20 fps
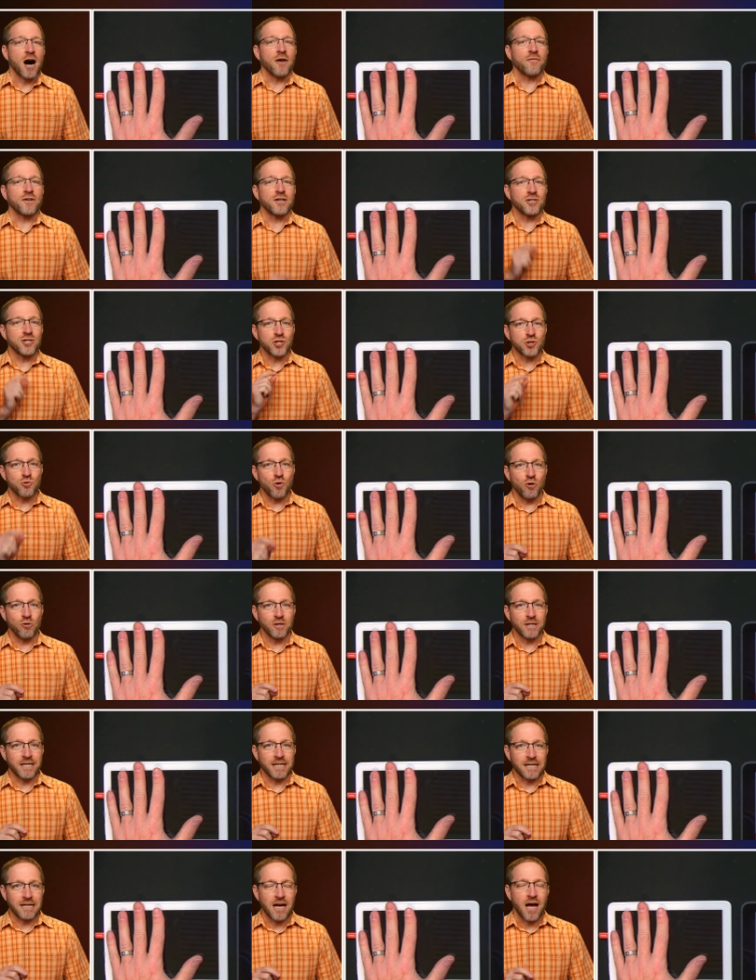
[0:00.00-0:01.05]
of
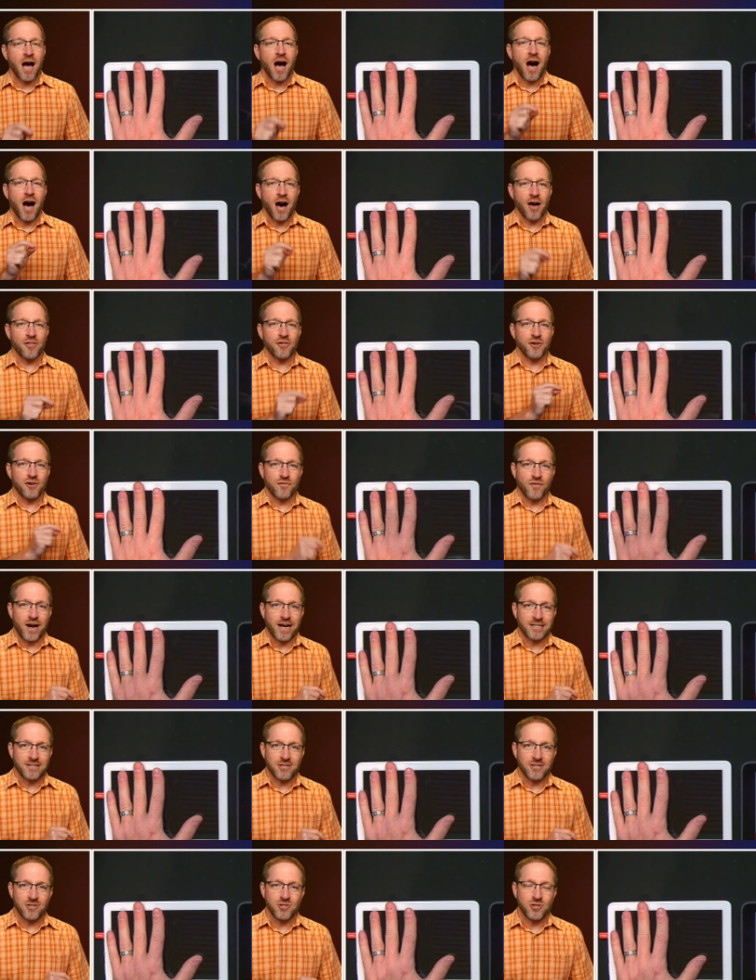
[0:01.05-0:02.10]
controlling other
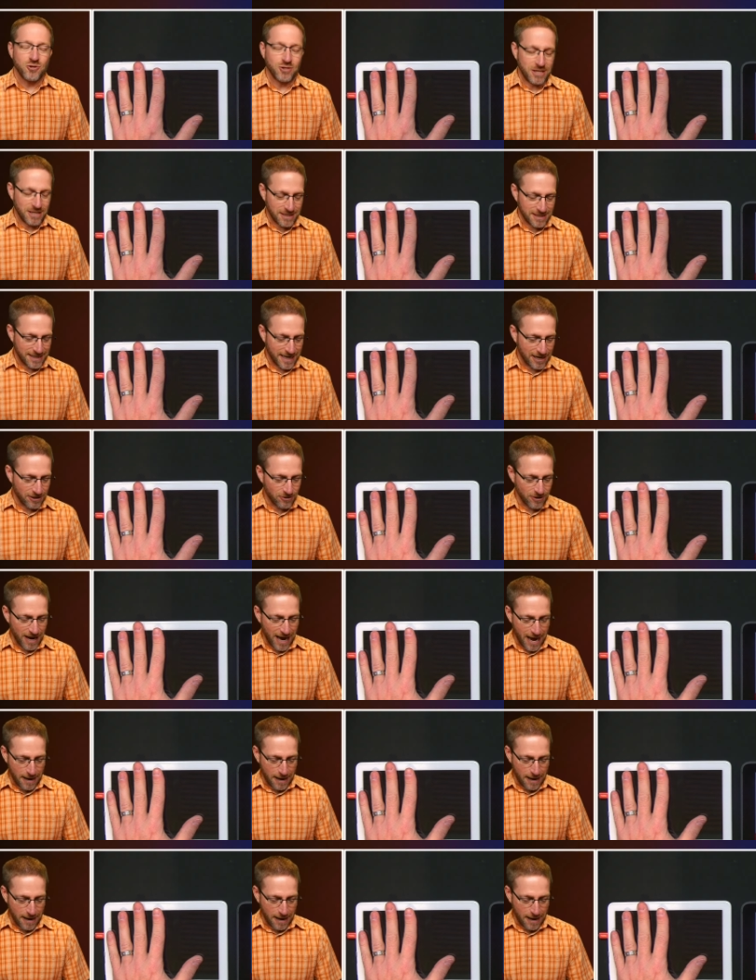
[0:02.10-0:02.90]
devices using standard